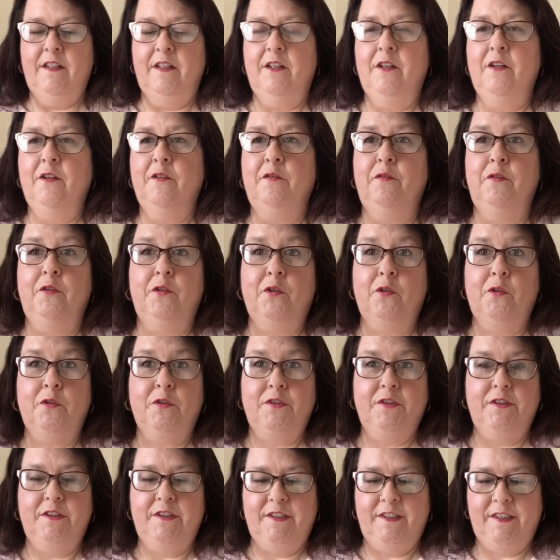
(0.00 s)

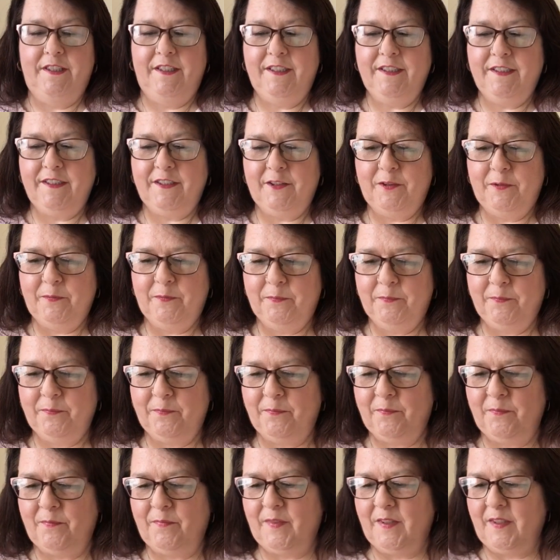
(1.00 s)
forgotten deck.
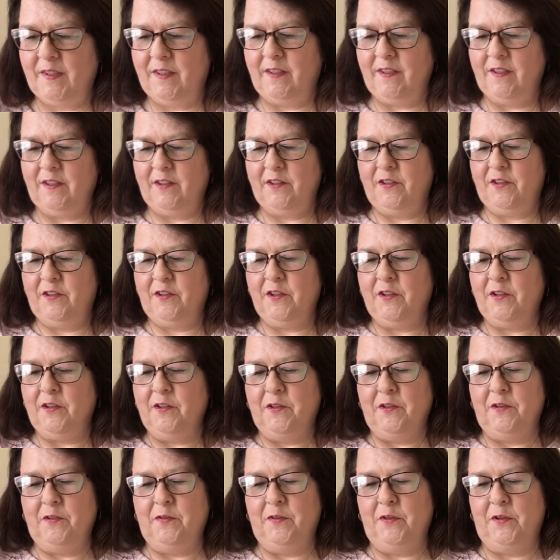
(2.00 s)
Third
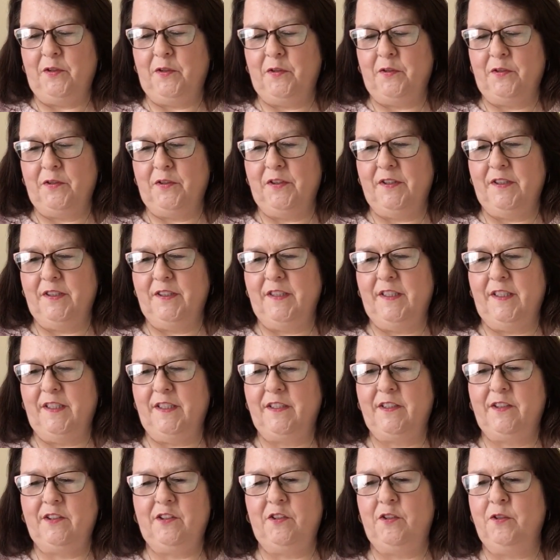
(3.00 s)
forgotten deck,
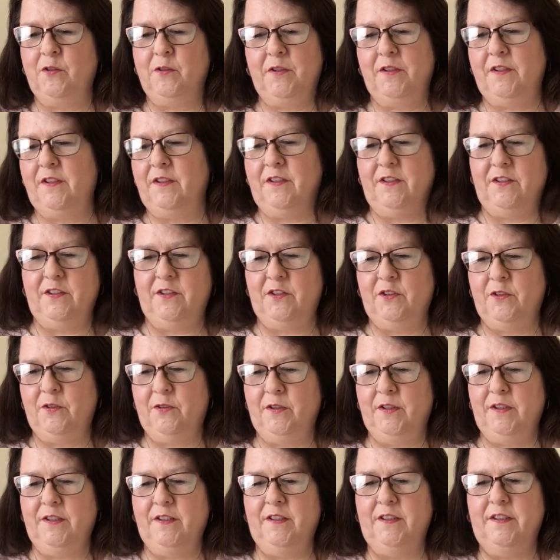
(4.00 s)
choices,
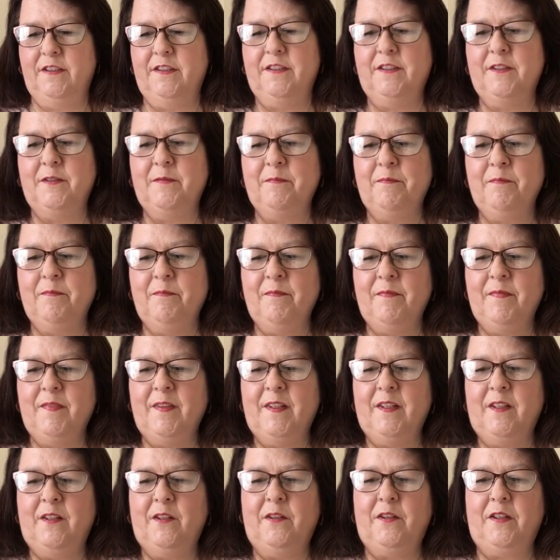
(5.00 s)
choices.
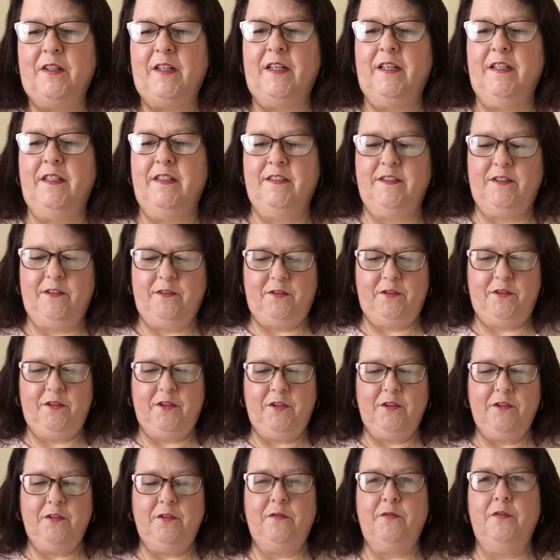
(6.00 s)
Okay, so
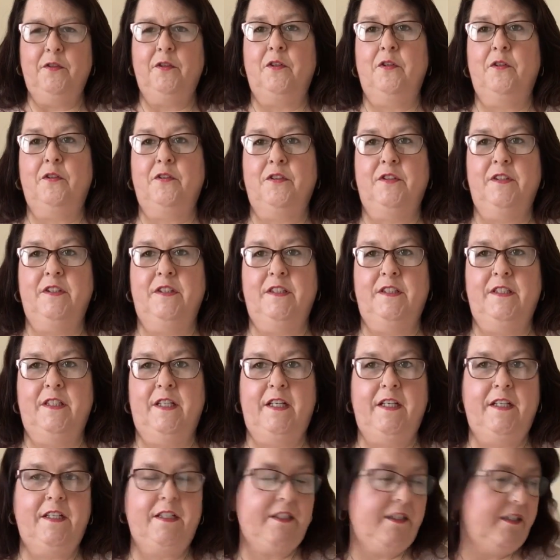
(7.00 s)
third forgotten deck
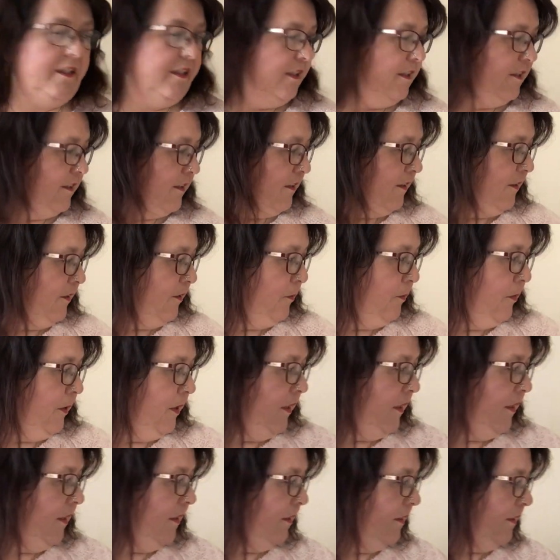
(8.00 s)
is going to be
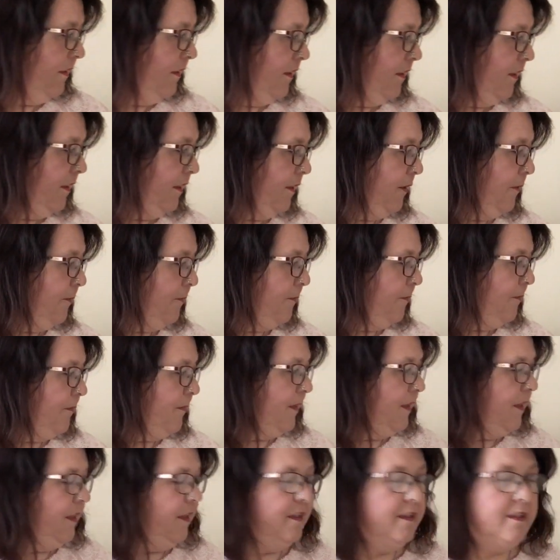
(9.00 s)
the
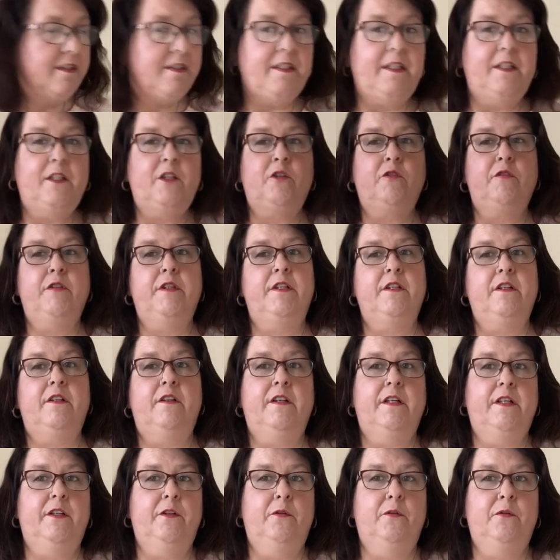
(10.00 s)
Sacred
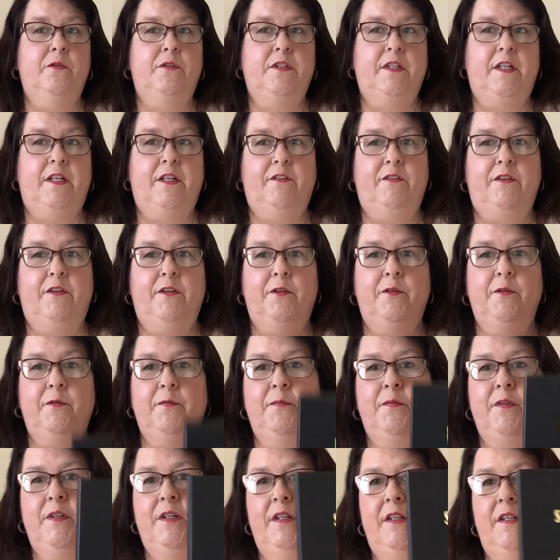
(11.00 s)
Isle Tarot.
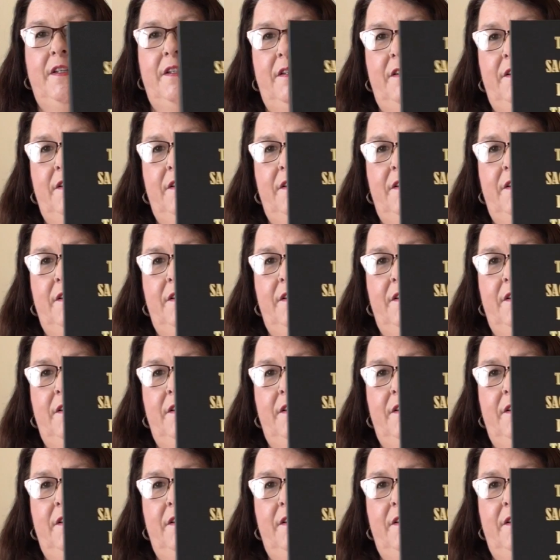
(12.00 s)
It